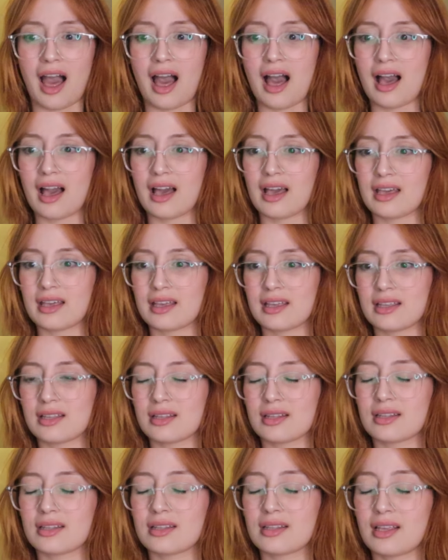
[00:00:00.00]

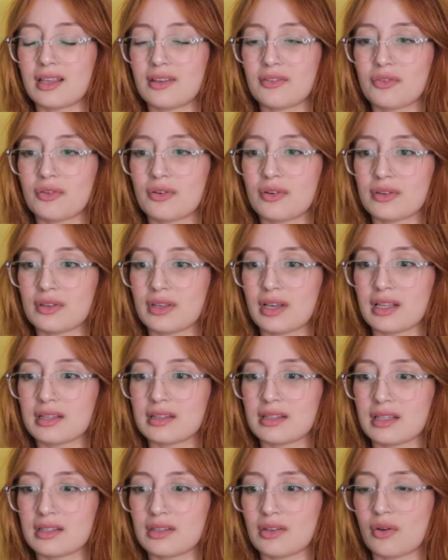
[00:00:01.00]
I I
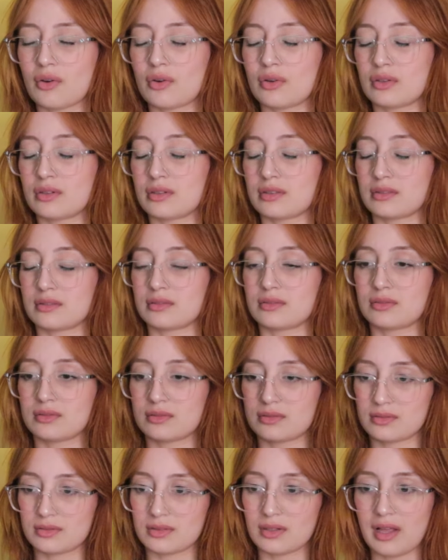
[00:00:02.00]
forgot that her
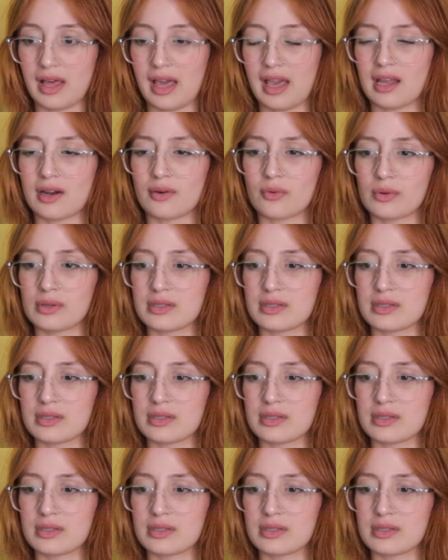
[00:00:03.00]
hair